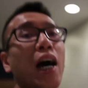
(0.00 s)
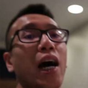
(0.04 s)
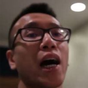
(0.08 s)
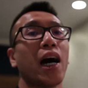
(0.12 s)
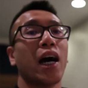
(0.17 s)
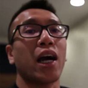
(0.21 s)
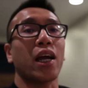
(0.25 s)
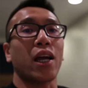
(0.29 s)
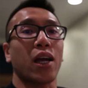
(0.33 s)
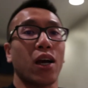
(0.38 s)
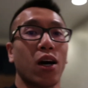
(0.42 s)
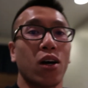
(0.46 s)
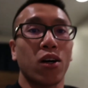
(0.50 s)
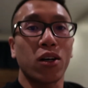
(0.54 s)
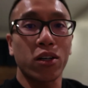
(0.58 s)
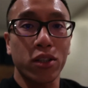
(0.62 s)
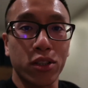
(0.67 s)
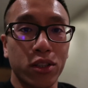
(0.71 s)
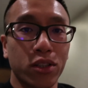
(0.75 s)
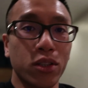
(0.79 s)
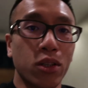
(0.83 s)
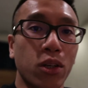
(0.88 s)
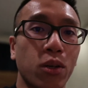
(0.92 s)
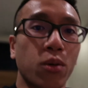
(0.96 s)
I
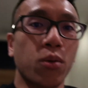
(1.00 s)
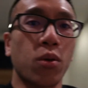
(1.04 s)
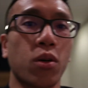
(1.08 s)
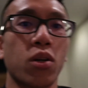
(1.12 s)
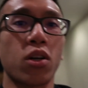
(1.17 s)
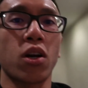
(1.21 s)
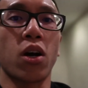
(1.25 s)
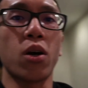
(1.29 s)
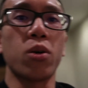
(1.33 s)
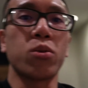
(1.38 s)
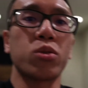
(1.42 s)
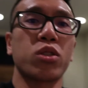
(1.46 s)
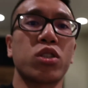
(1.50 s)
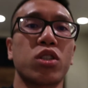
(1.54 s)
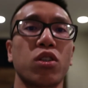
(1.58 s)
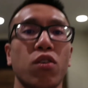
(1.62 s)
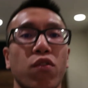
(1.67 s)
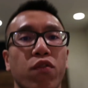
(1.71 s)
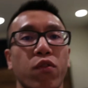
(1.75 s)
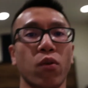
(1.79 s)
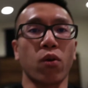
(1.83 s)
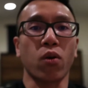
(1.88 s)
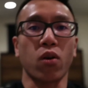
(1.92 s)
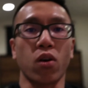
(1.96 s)
also coach
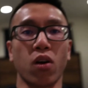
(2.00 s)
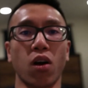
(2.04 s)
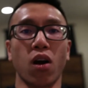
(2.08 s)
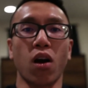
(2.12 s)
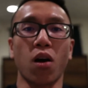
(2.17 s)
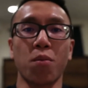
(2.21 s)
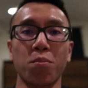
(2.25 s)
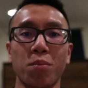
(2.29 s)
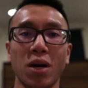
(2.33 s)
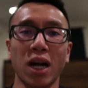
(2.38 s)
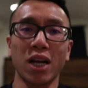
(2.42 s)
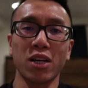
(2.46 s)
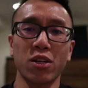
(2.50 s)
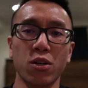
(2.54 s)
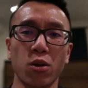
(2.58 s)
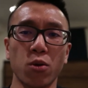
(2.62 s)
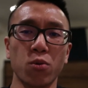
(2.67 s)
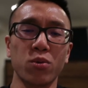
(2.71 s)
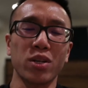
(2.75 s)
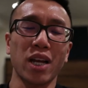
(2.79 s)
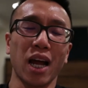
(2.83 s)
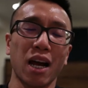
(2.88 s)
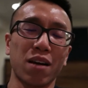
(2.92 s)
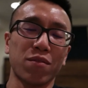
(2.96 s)
for
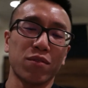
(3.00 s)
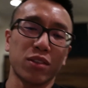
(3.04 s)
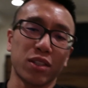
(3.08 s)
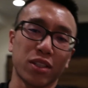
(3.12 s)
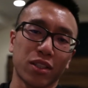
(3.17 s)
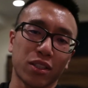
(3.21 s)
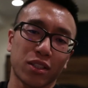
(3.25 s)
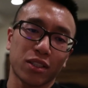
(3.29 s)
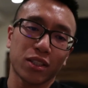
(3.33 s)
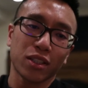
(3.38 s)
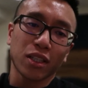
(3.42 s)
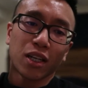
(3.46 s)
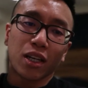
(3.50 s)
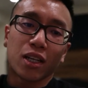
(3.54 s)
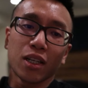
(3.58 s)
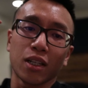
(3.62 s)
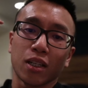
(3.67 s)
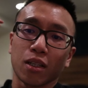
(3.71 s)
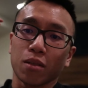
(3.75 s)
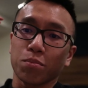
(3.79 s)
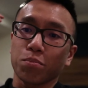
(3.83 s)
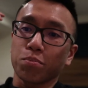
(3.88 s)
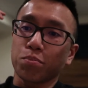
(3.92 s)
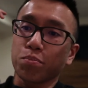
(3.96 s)
Armando Nava's
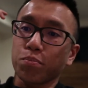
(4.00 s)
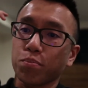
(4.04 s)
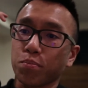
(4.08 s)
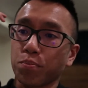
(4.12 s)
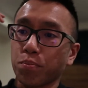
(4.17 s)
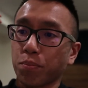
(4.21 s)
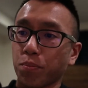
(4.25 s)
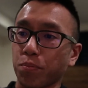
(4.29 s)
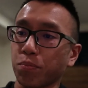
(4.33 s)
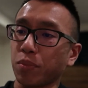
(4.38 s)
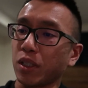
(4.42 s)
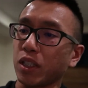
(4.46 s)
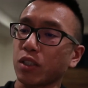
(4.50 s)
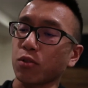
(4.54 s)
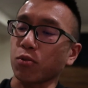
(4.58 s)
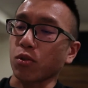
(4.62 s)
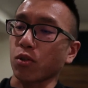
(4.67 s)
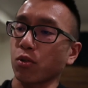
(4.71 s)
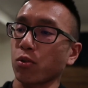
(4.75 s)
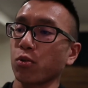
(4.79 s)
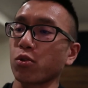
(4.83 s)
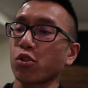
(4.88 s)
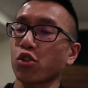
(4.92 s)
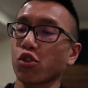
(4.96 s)
Beast
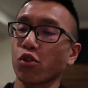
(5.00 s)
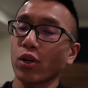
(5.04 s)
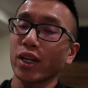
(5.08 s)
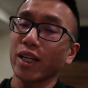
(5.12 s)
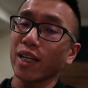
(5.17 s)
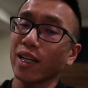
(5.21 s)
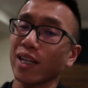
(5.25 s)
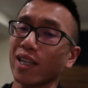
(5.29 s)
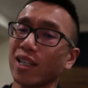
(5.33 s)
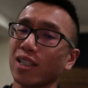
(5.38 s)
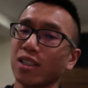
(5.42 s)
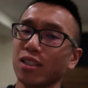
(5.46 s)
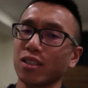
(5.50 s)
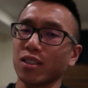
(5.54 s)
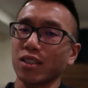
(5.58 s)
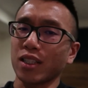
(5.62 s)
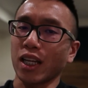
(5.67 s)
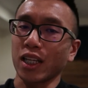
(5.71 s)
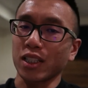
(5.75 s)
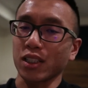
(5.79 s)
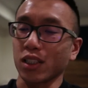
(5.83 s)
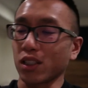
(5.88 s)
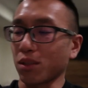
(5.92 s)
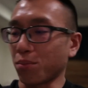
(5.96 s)
Recruit Training.
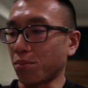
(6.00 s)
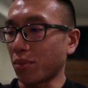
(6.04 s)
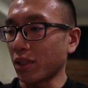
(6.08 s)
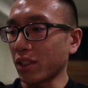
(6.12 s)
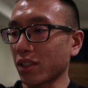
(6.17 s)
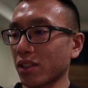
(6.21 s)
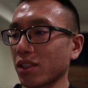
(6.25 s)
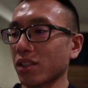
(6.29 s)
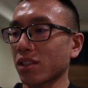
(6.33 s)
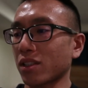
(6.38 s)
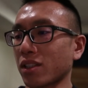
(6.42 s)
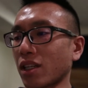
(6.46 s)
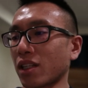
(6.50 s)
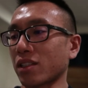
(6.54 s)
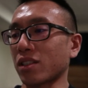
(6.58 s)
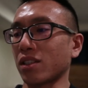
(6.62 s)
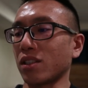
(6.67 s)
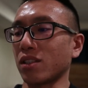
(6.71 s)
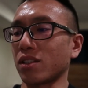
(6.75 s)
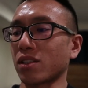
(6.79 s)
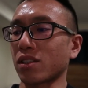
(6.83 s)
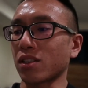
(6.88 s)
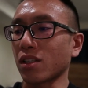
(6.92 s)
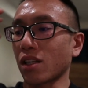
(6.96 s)
That's his business, that's
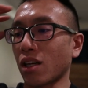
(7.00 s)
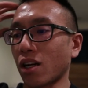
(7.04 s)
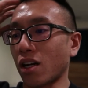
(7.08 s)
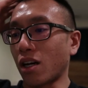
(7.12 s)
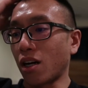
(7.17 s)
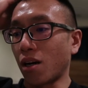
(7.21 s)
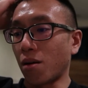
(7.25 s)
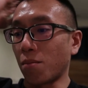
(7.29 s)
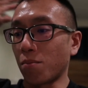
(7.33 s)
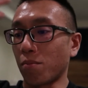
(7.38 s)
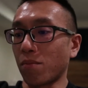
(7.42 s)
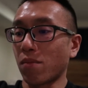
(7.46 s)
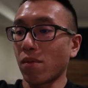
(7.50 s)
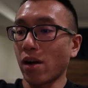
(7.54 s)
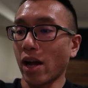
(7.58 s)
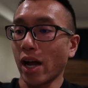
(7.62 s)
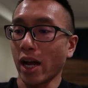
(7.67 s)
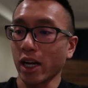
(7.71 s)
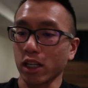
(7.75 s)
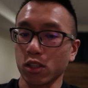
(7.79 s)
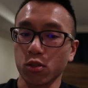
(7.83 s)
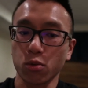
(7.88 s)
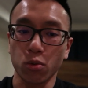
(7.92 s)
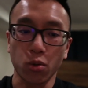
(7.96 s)
his um,
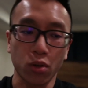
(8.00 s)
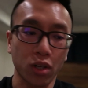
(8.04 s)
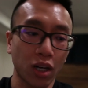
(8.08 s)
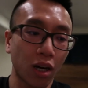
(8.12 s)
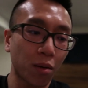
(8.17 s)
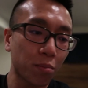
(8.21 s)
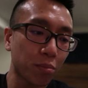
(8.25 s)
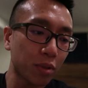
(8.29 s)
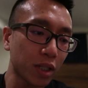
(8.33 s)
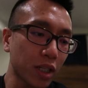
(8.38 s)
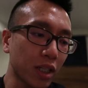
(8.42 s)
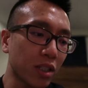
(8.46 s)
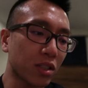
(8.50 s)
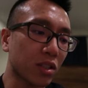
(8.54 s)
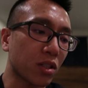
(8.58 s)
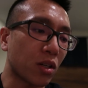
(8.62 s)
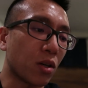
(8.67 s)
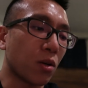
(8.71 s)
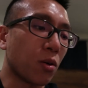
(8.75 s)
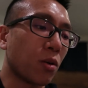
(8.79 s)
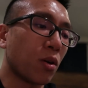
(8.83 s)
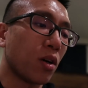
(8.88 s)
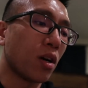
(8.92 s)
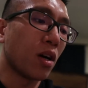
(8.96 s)
actual company.
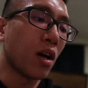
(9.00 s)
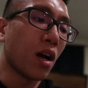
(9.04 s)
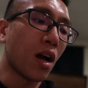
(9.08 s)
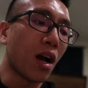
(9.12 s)
So